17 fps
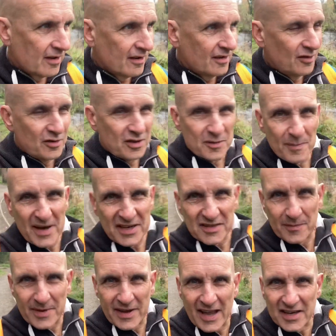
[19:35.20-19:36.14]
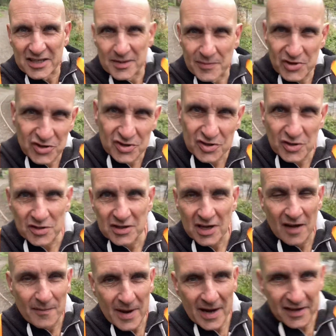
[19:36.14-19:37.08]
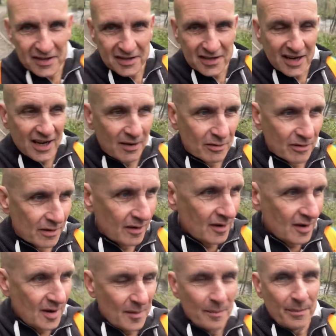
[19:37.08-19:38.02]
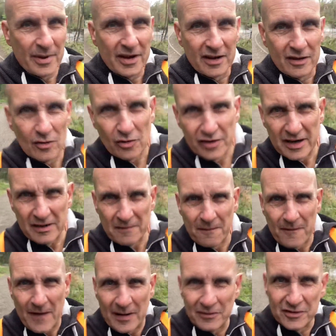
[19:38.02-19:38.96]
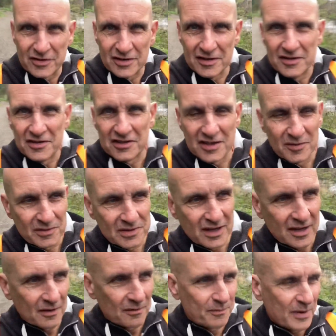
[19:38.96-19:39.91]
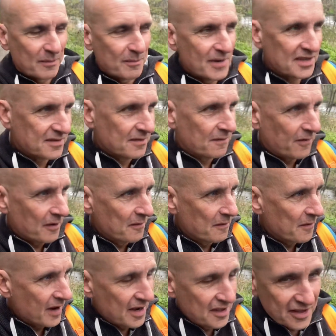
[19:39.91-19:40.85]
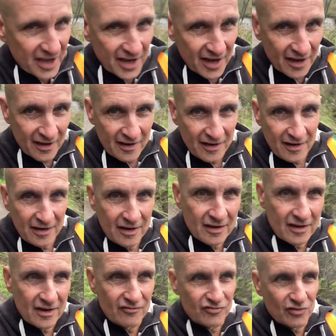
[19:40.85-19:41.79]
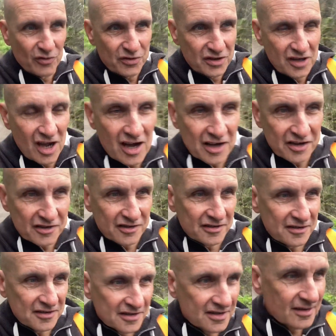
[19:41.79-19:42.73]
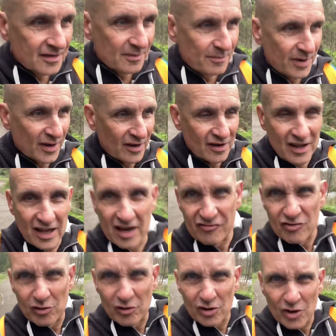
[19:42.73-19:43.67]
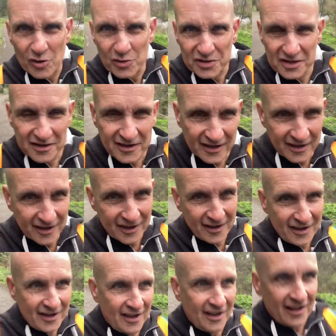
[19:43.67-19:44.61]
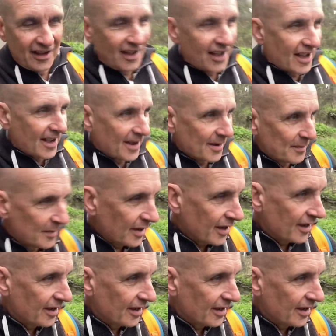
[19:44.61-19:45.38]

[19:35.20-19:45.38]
these massive big exhibitions used to have back in the day, where big ornate fountains, and there was like a big massive fun fair there, rose gardens, big like a roller coaster thing, but